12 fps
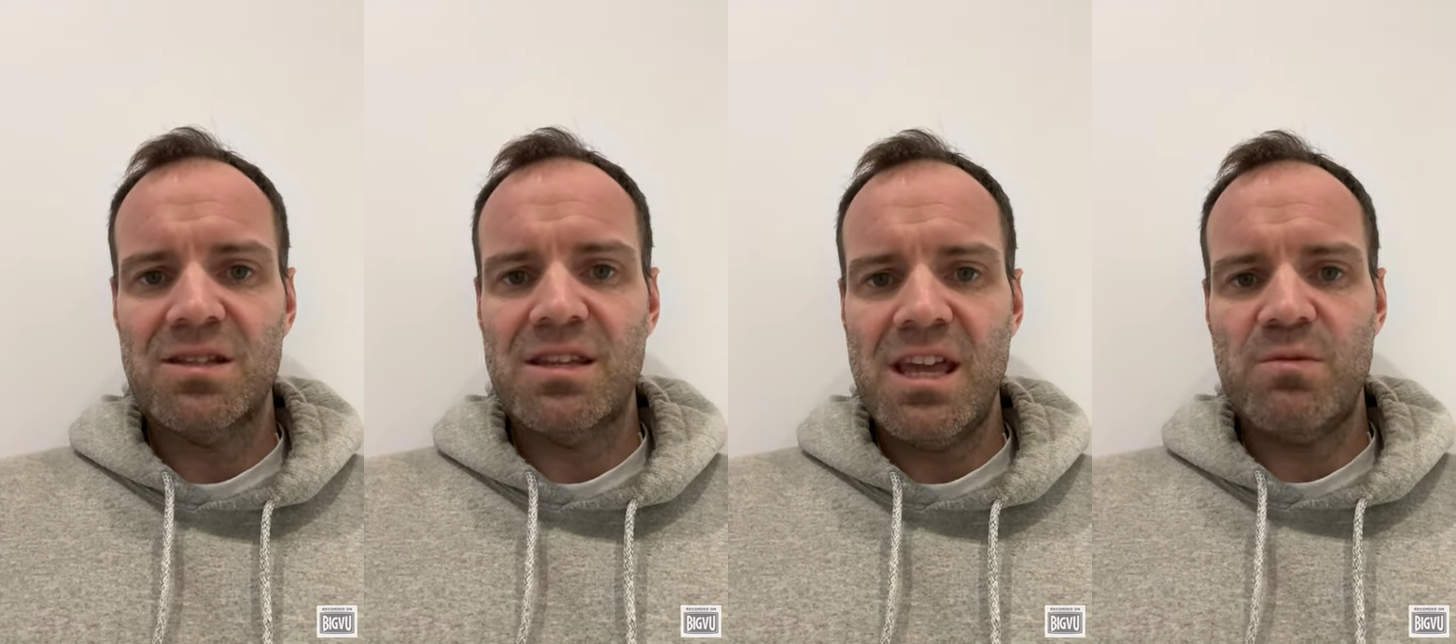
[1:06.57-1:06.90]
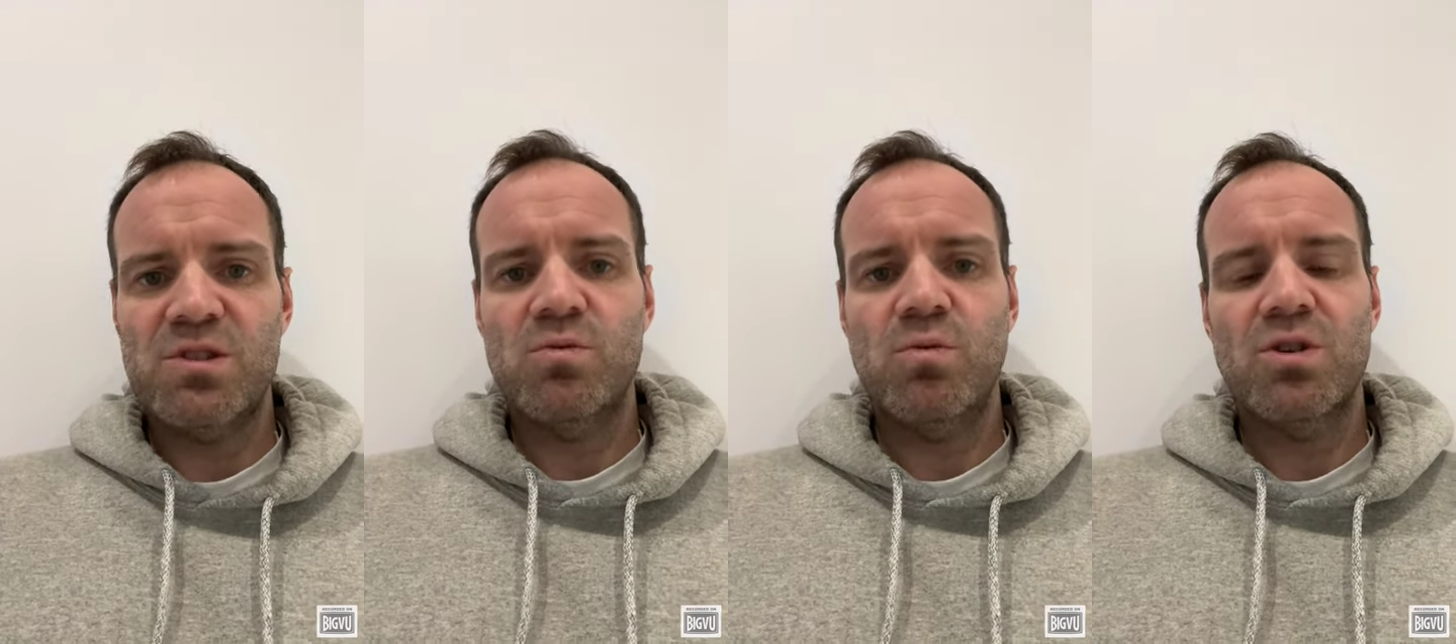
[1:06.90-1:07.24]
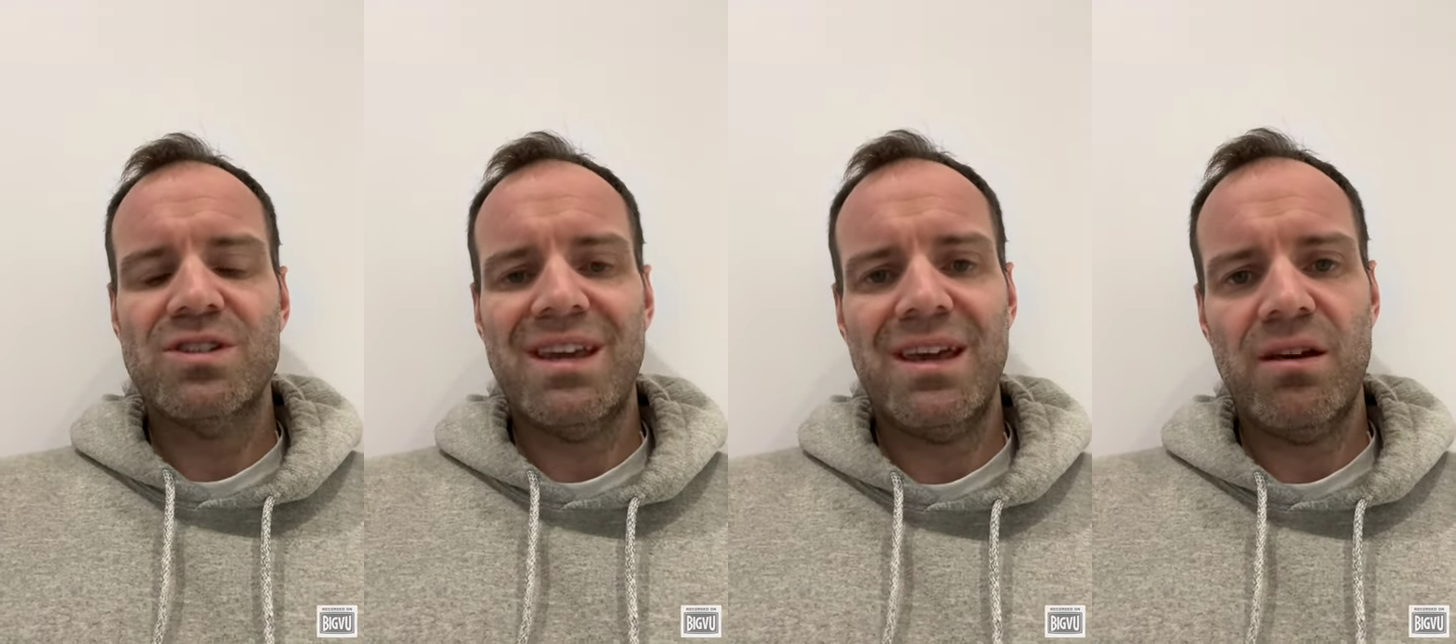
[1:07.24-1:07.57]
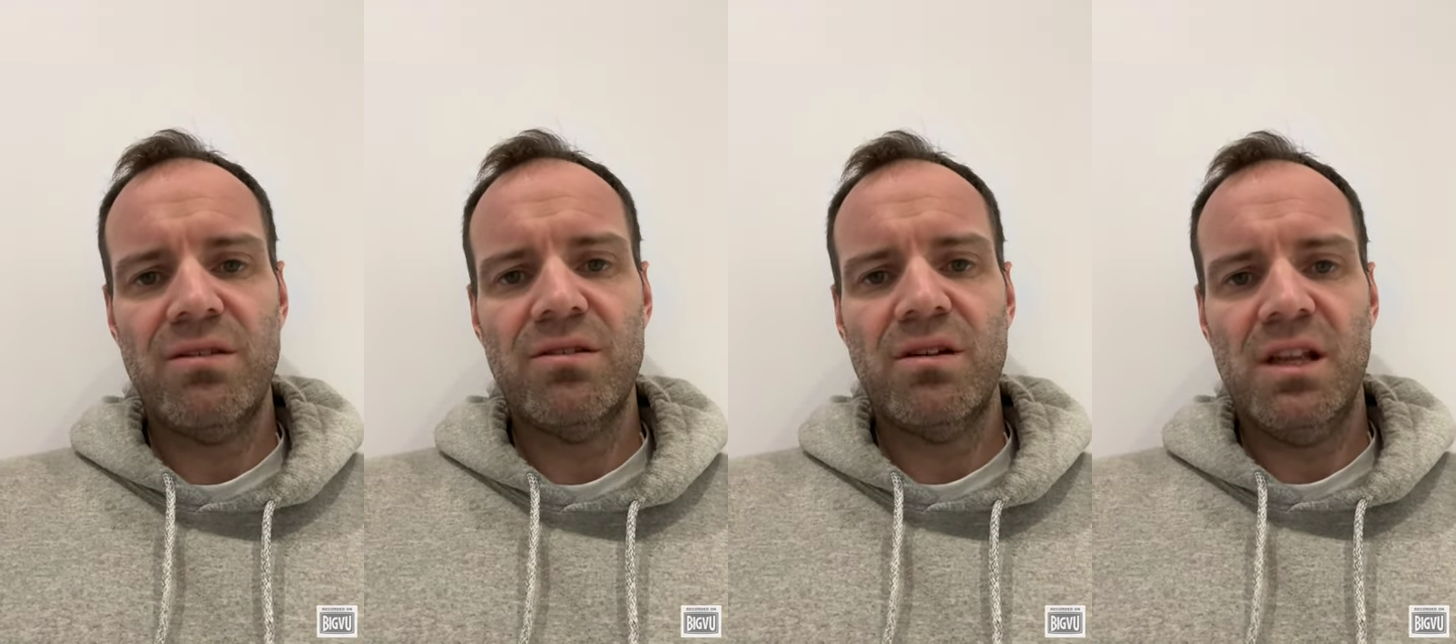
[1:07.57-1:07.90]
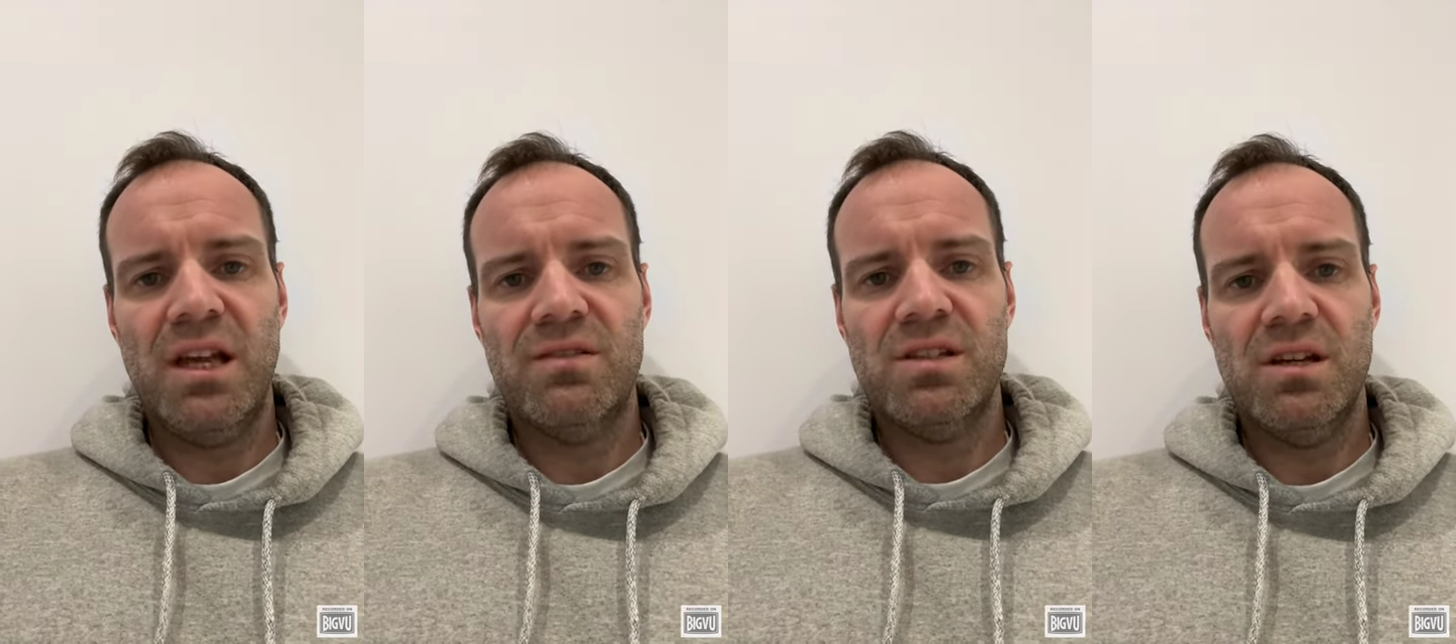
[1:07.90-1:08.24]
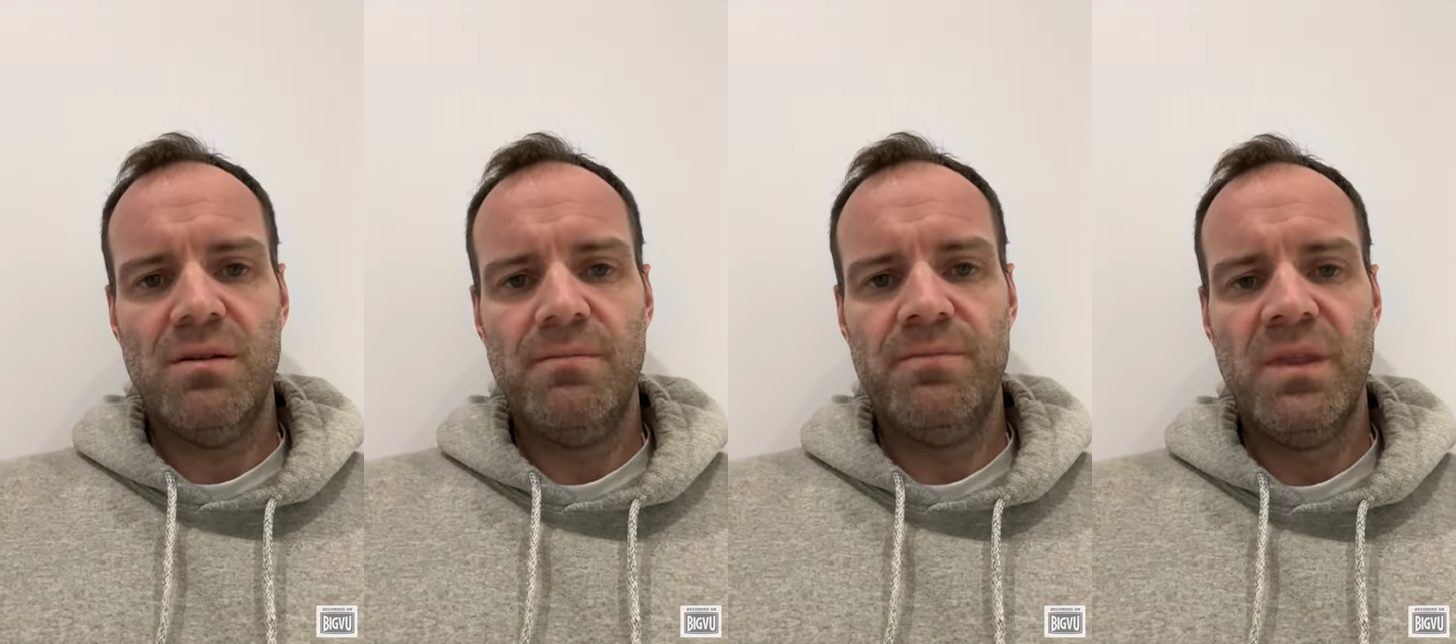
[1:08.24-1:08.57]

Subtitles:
steps towards a healthier lifestyle.